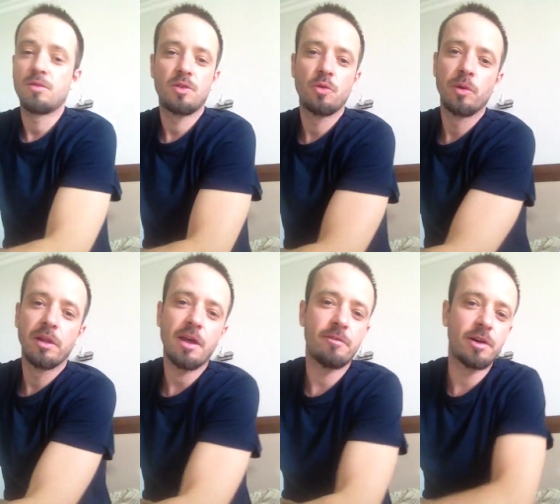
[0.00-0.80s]
you will
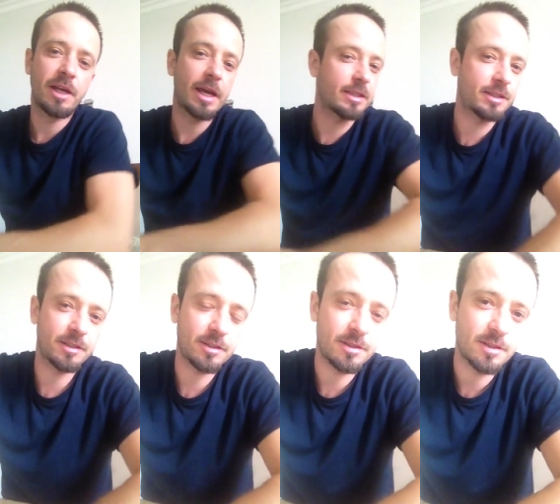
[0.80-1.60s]
never get
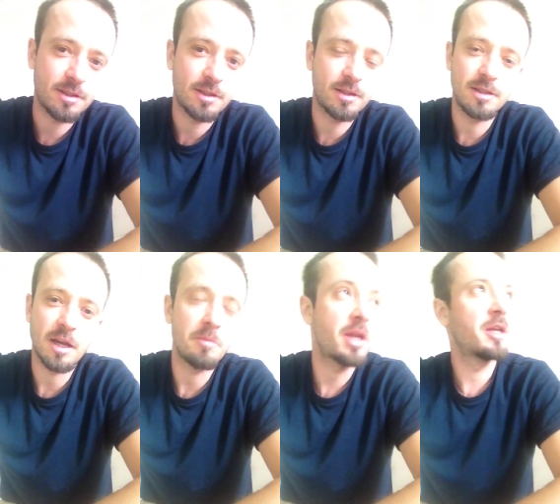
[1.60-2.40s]
uh, in
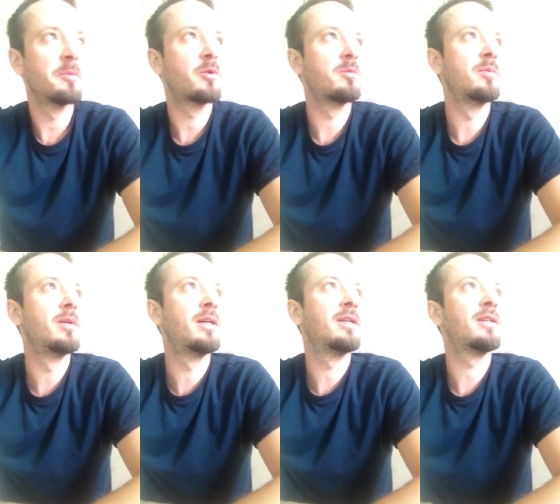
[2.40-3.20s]
Armenia
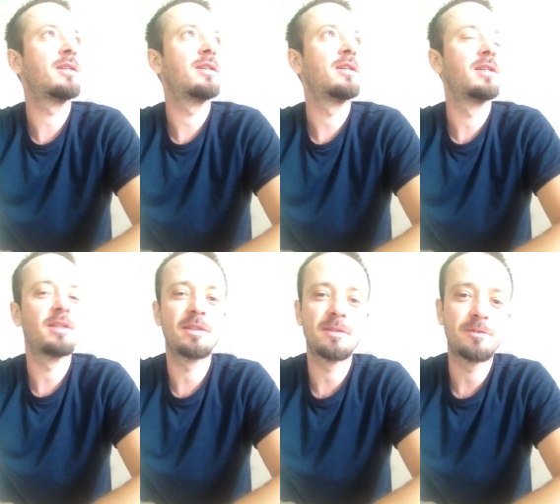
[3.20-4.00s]
probably uh,
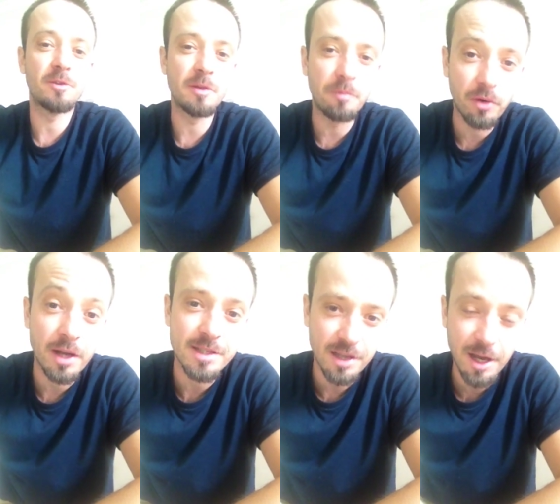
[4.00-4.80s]
for the
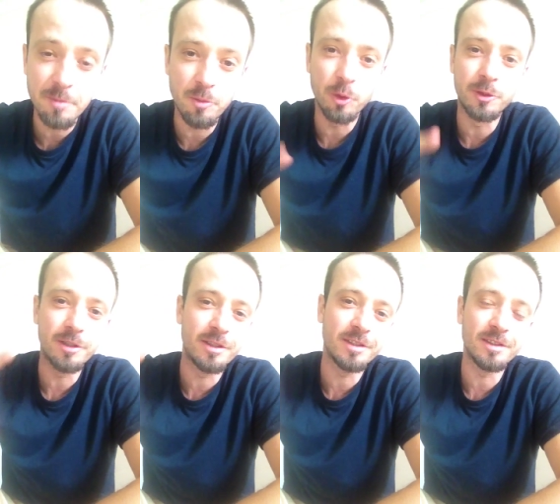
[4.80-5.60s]
price I bought
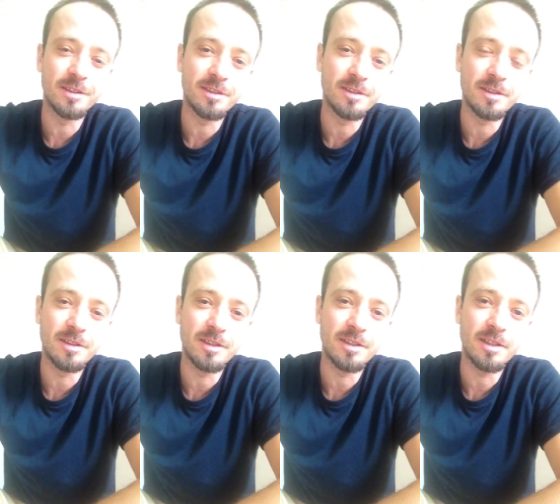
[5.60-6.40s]
it
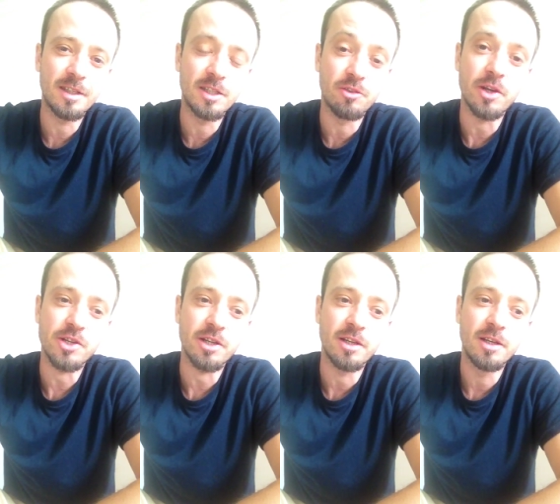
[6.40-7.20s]
in uh, in
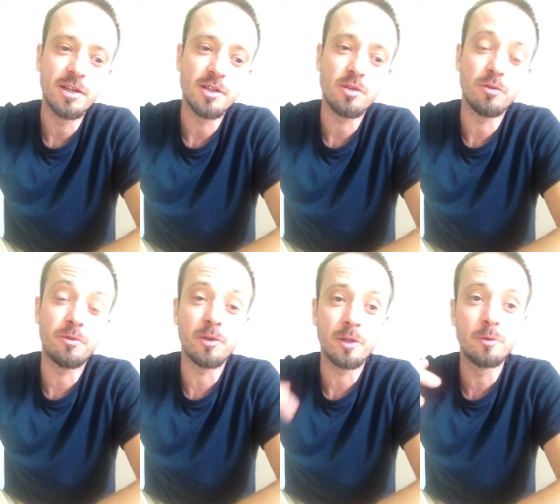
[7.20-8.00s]
Russia. So for a